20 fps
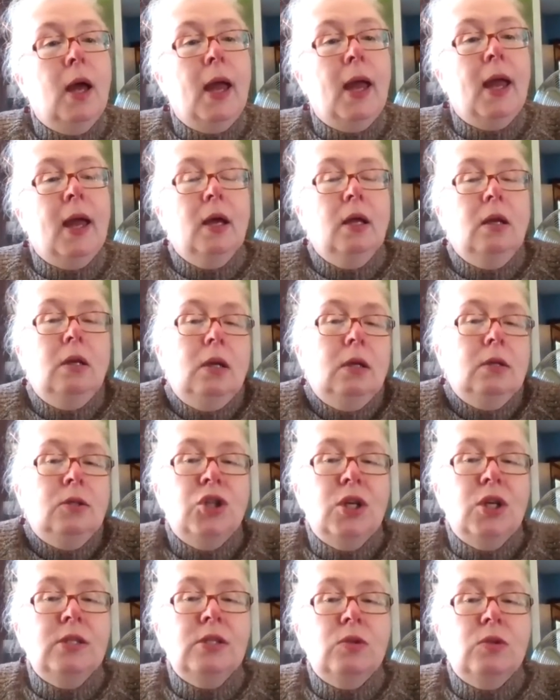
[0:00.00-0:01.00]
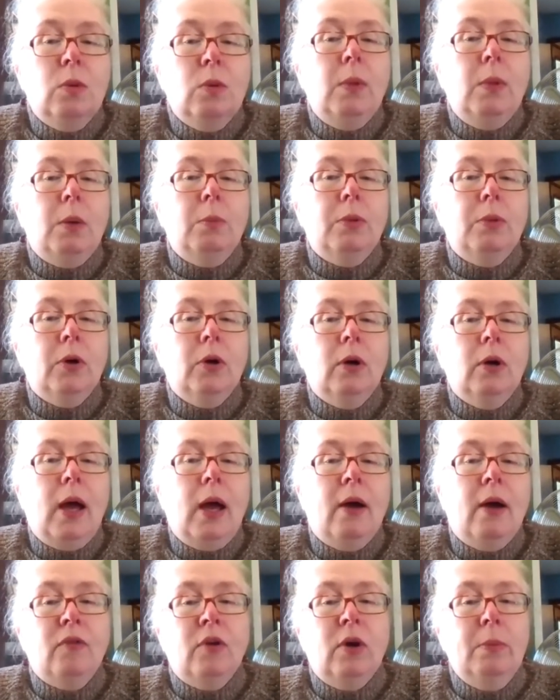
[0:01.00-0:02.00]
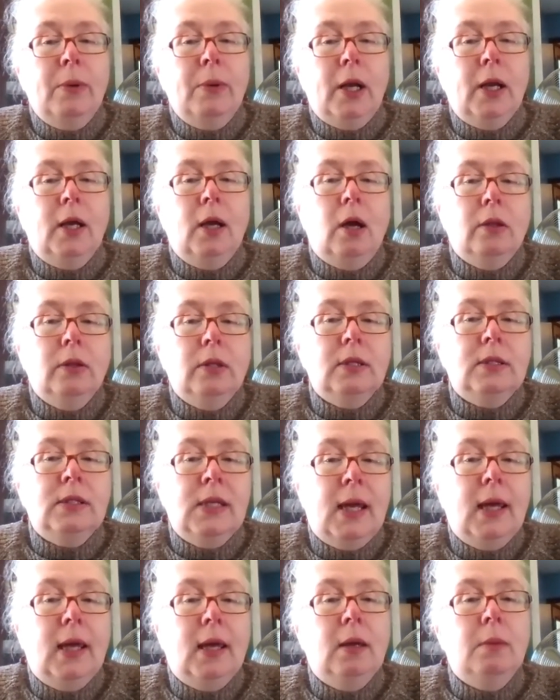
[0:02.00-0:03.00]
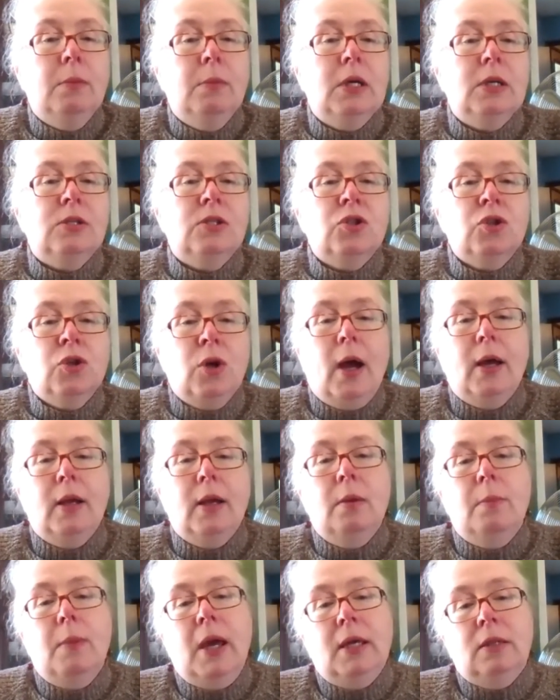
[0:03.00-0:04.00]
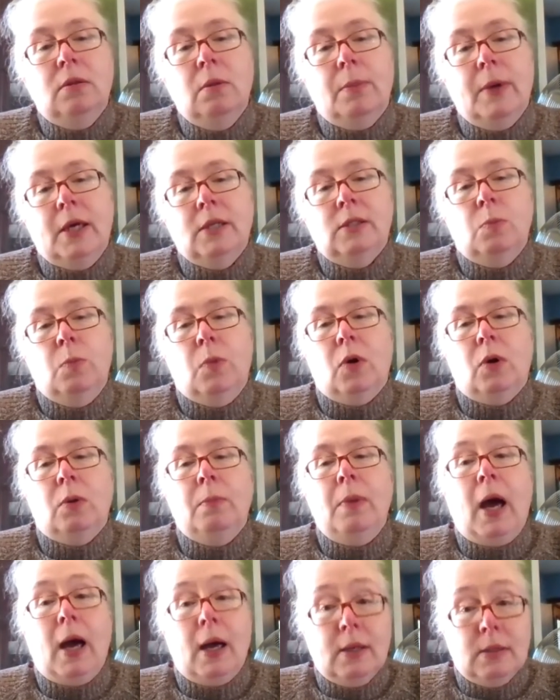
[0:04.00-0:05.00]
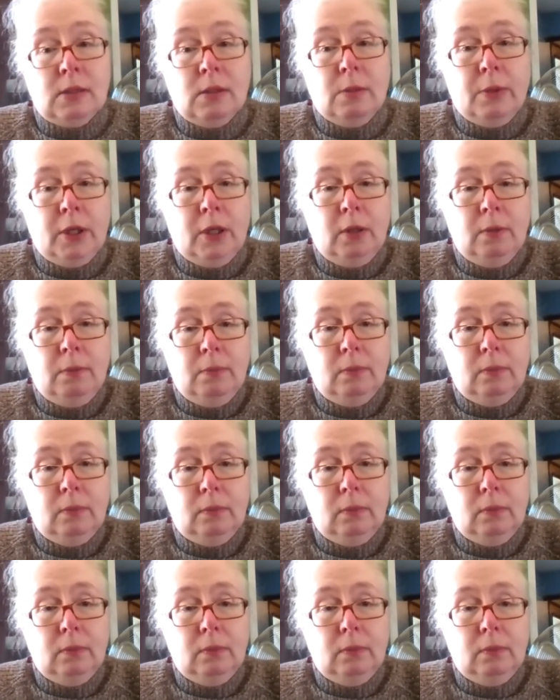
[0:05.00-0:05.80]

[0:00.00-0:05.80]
And just remember, everybody on the team is trying to make the best book possible.